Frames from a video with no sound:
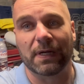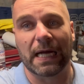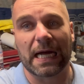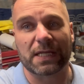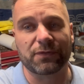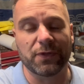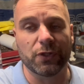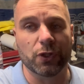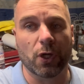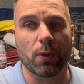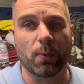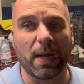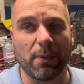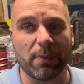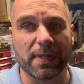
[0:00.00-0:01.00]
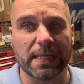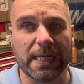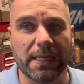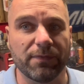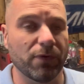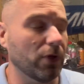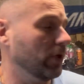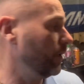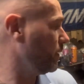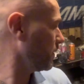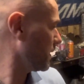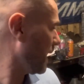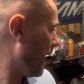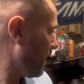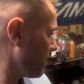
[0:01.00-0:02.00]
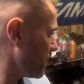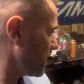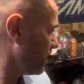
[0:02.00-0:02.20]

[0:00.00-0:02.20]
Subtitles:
last video where we did the caps